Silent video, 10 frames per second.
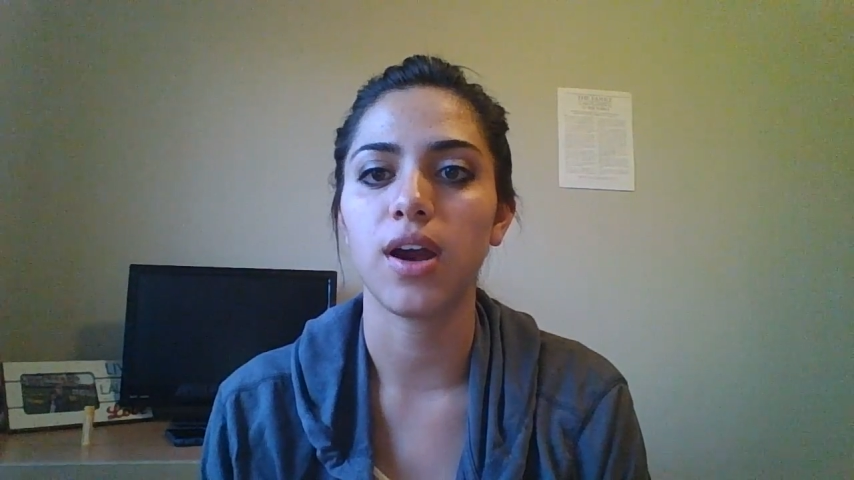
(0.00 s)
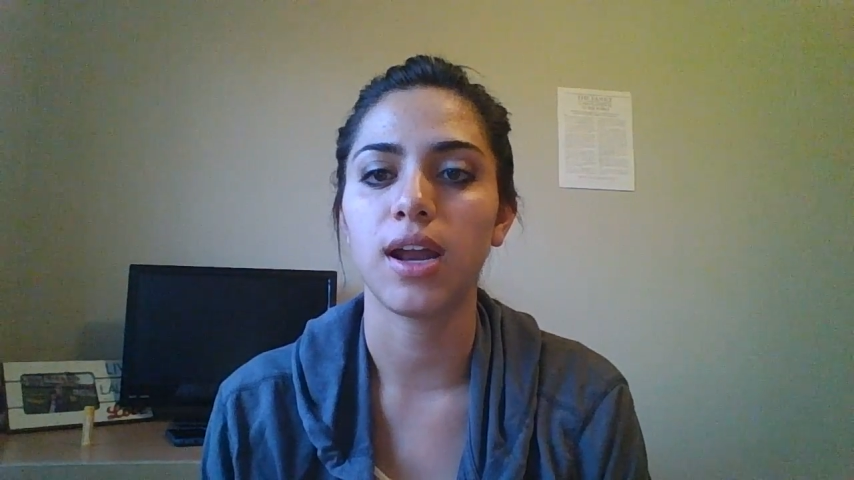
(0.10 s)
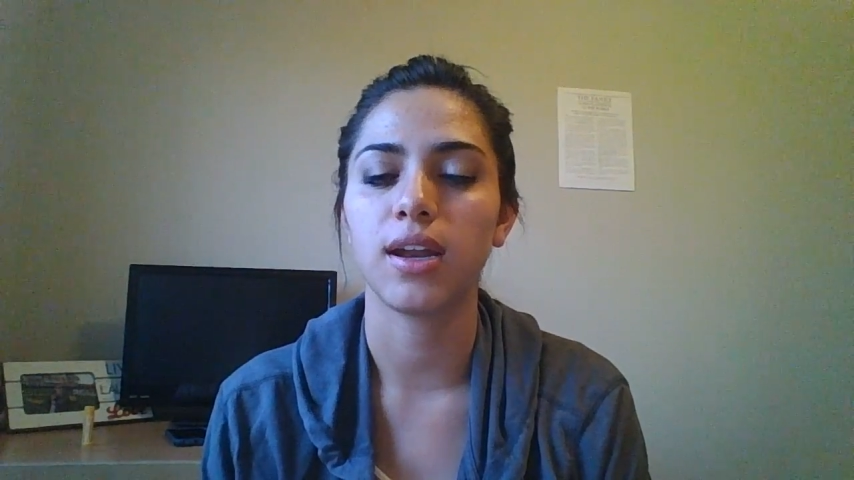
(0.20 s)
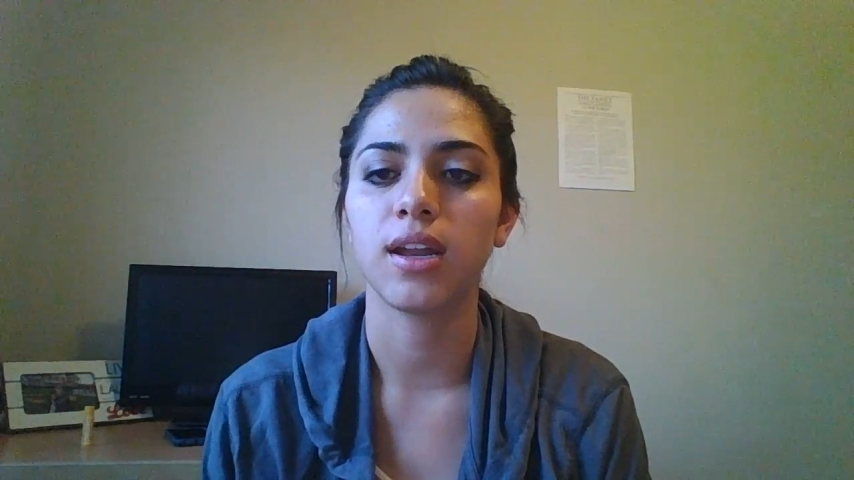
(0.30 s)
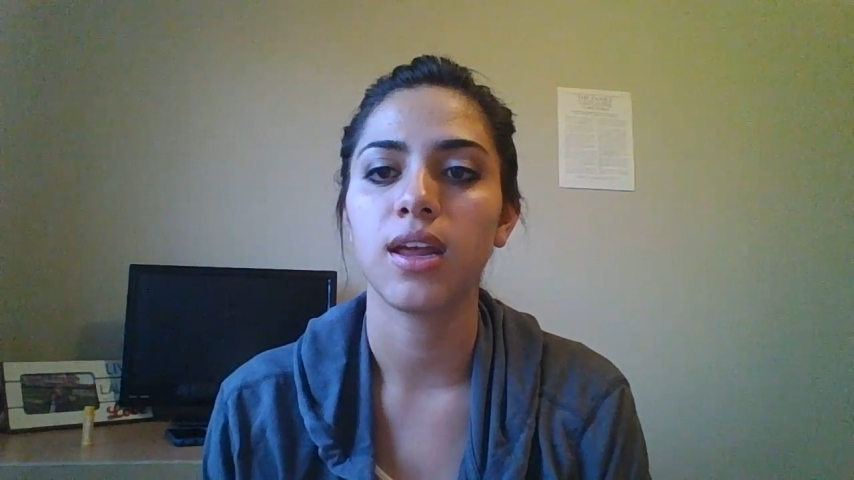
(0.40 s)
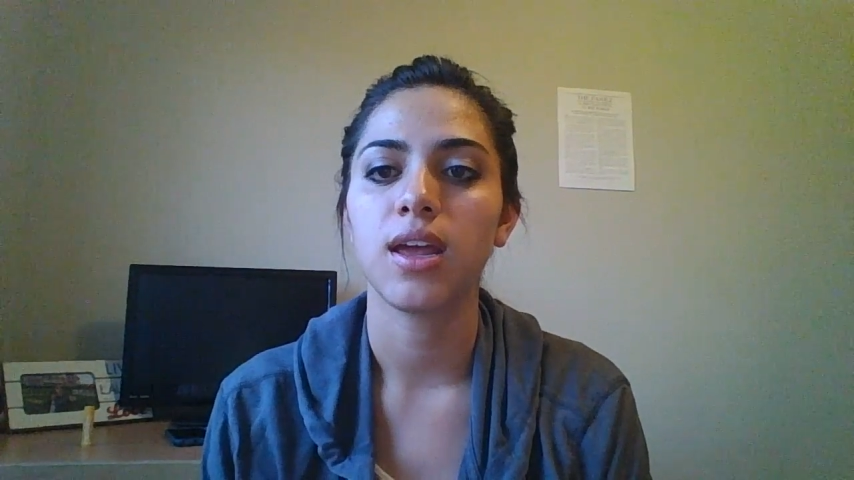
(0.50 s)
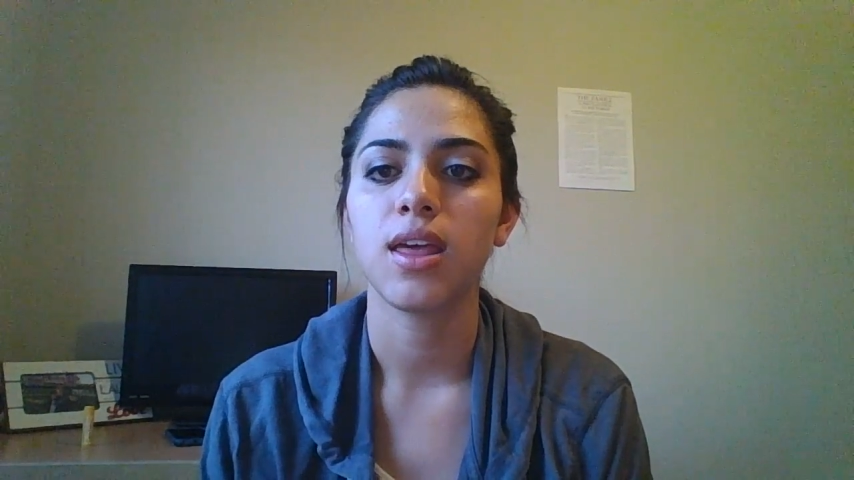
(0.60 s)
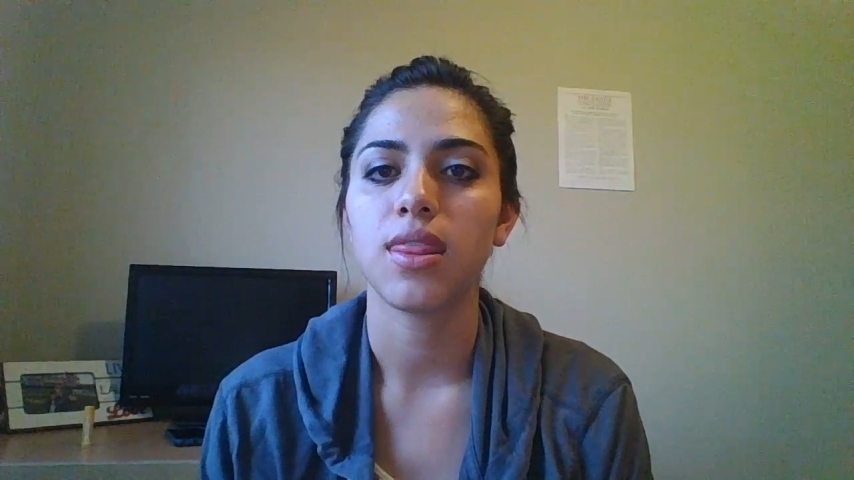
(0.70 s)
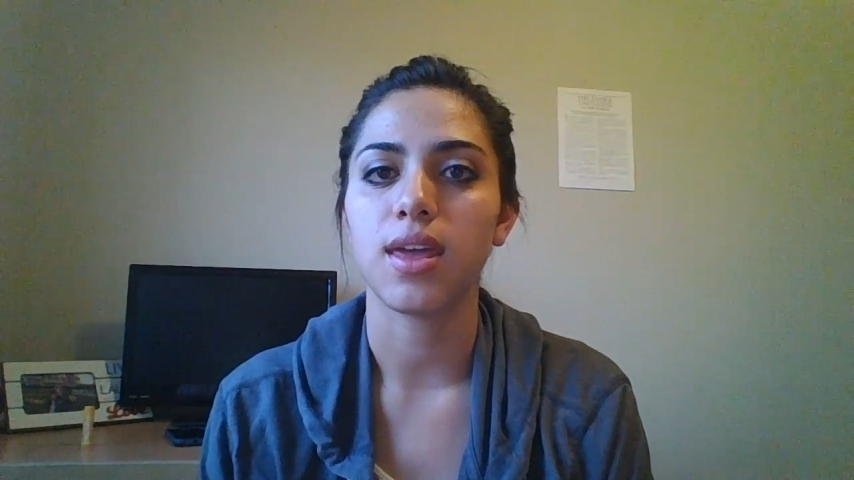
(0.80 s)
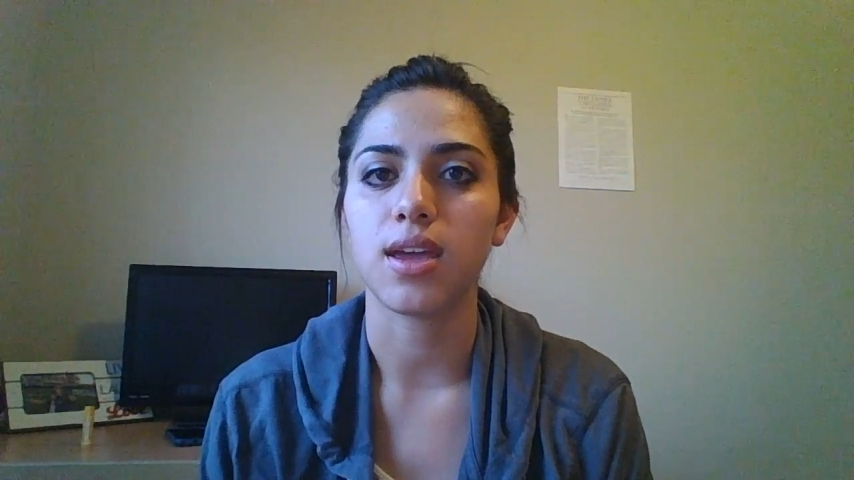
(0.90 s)
and
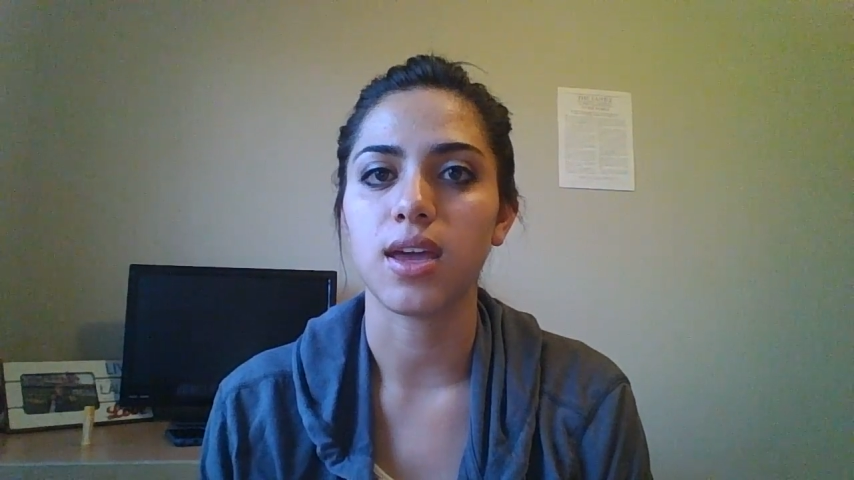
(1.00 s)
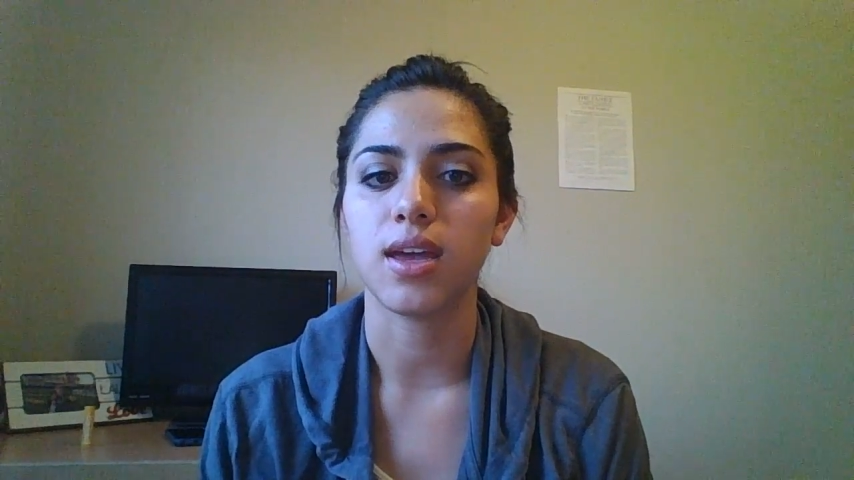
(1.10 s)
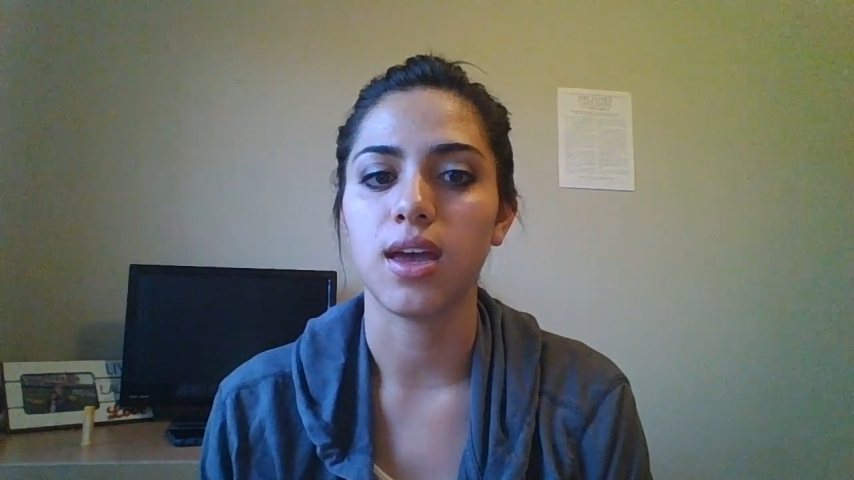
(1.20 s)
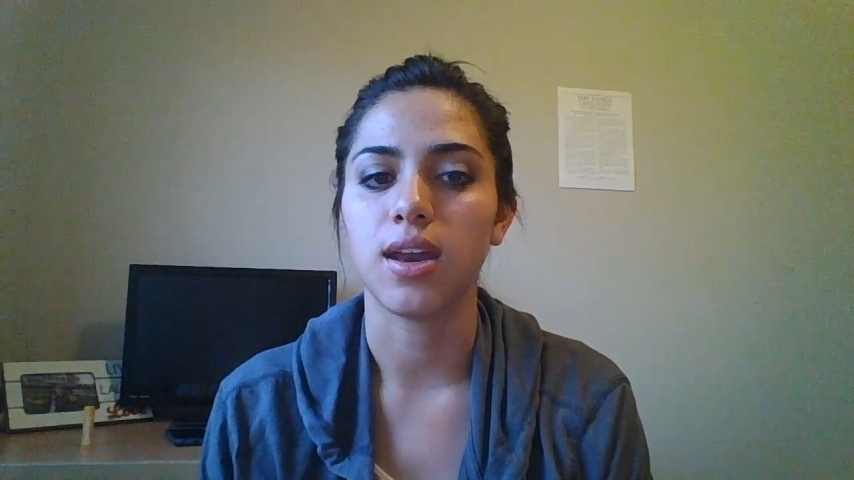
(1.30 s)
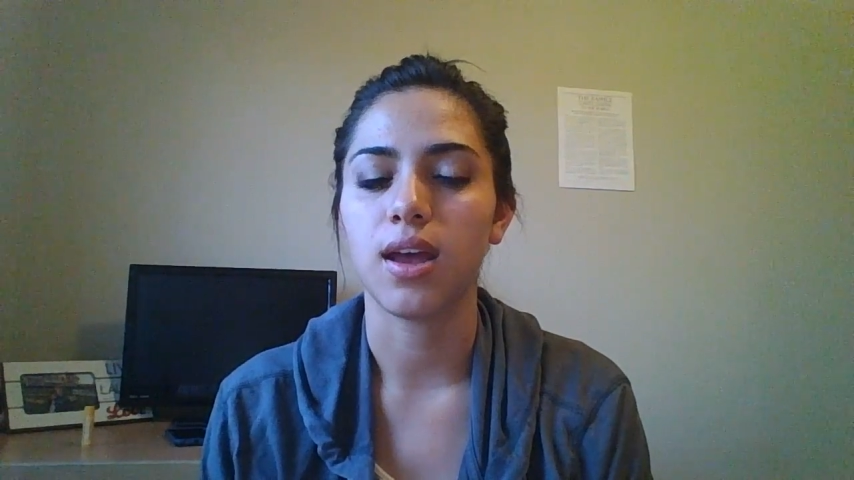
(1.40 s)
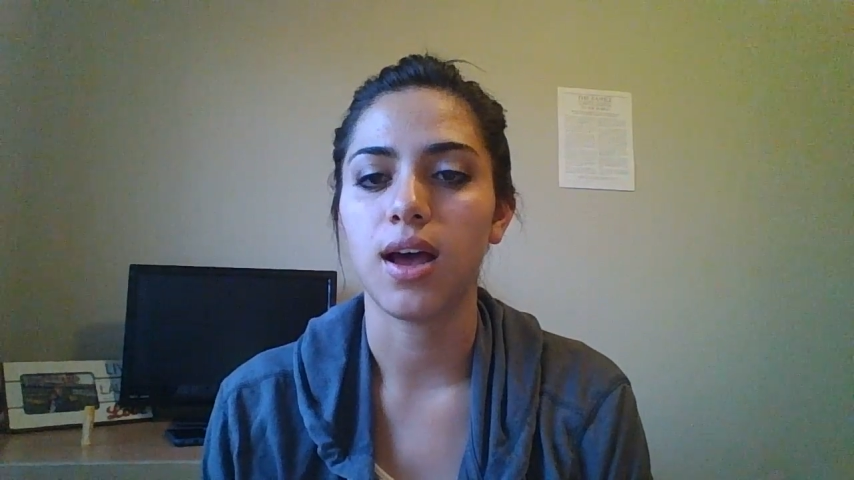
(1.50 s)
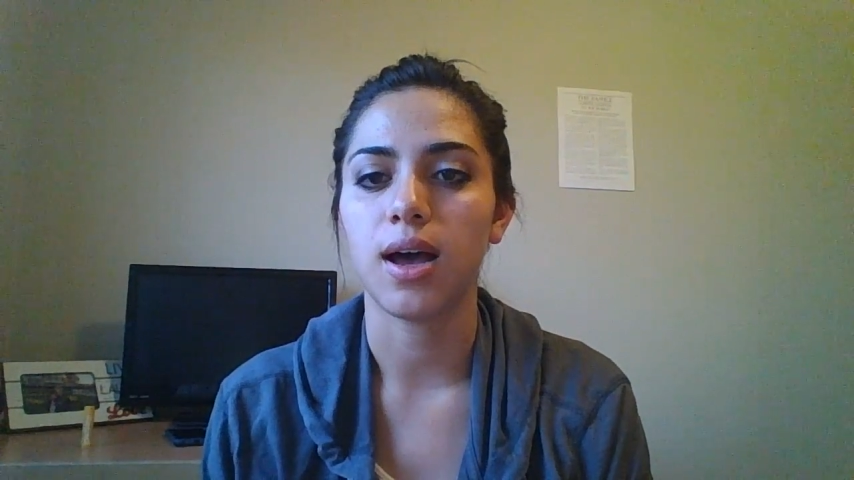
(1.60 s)
they can